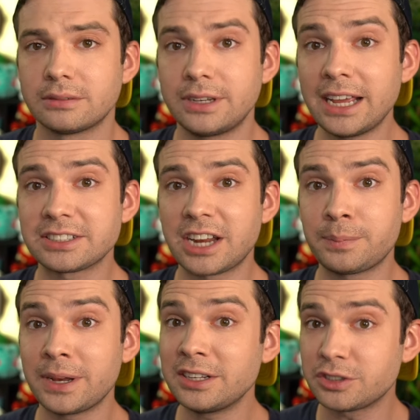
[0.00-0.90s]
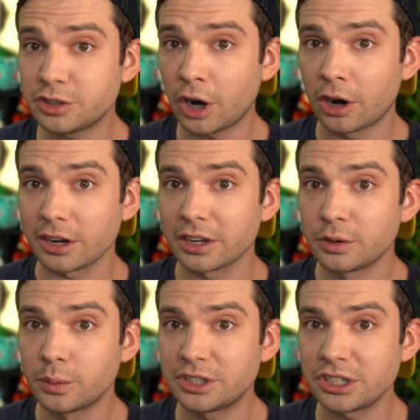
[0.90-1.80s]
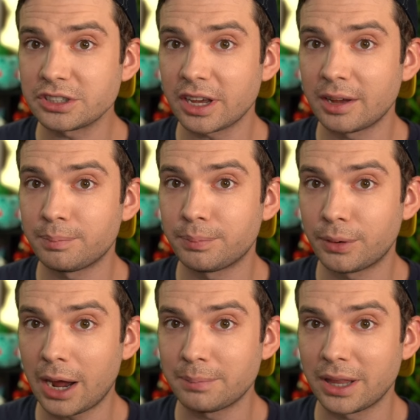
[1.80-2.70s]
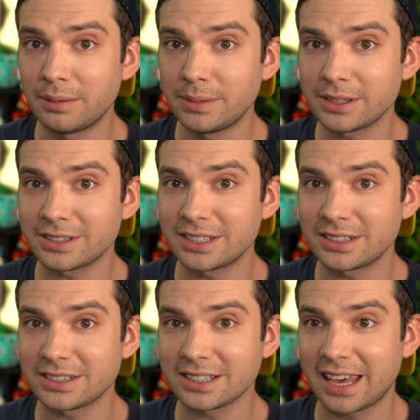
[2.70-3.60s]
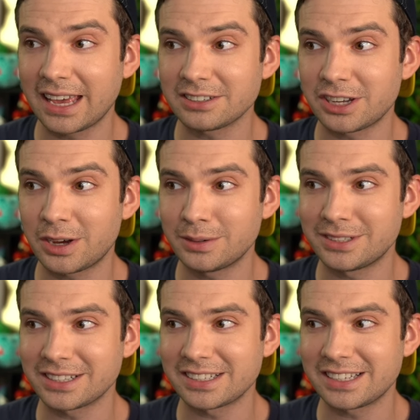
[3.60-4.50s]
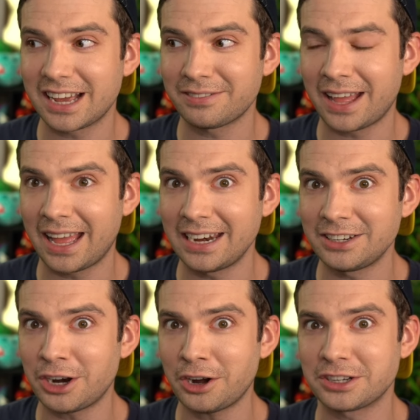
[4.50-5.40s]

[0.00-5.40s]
Next up is Dark, which is a problem since Kanto doesn't have any Dark